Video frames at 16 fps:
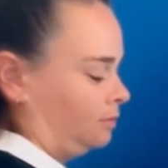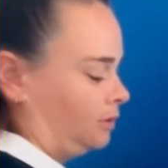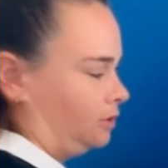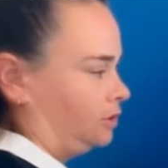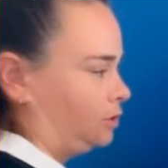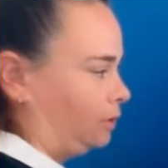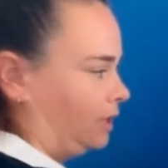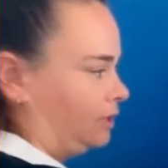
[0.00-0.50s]

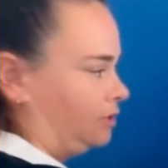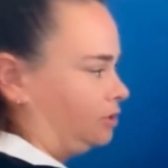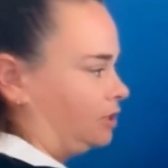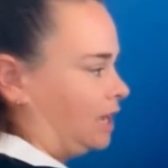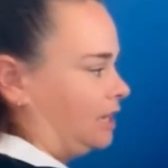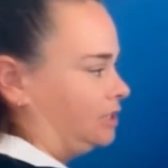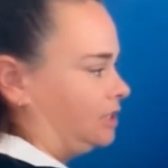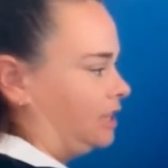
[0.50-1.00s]
So we can
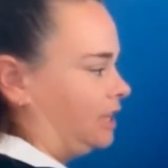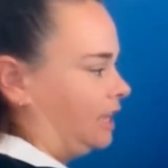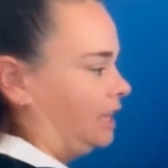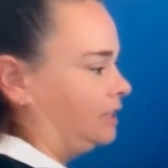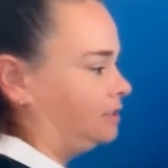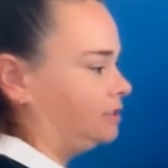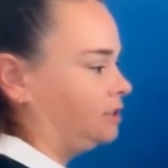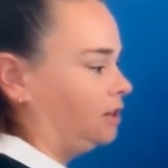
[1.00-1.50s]
change
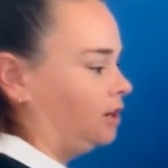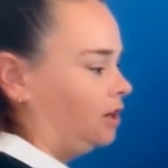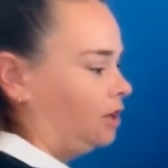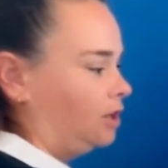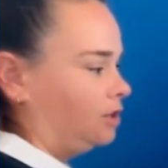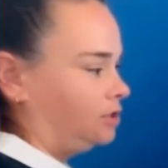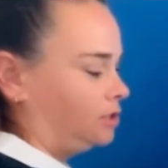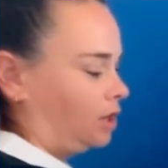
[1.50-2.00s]
these.
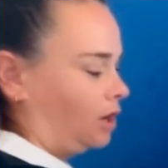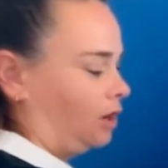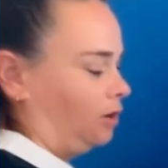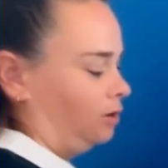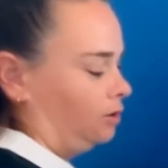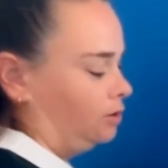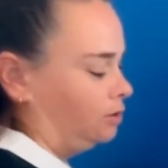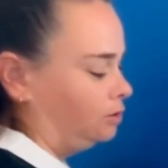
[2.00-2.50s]
So
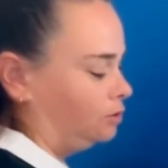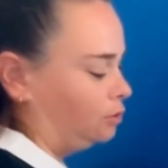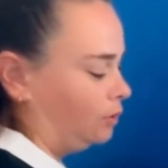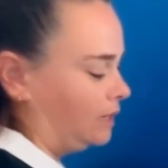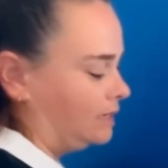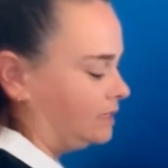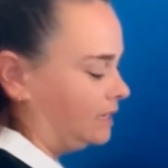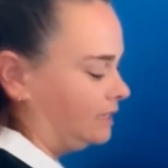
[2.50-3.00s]

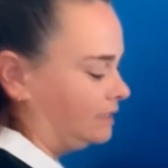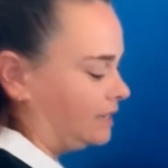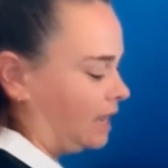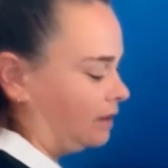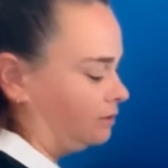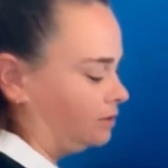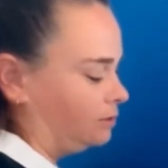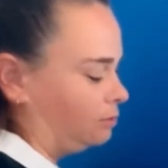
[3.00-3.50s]
20 is
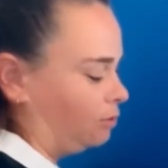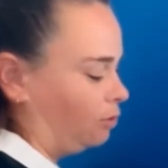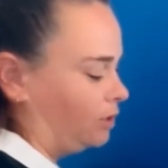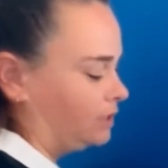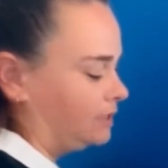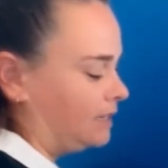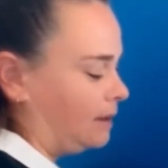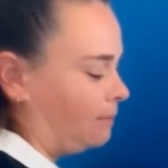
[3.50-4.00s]
our
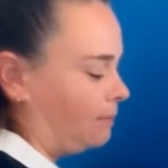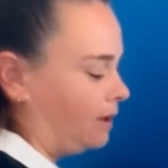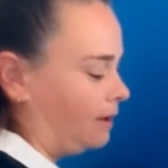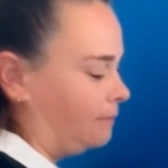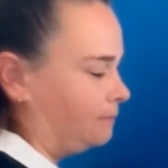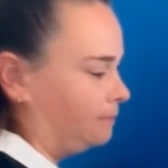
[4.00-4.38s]
smallest number.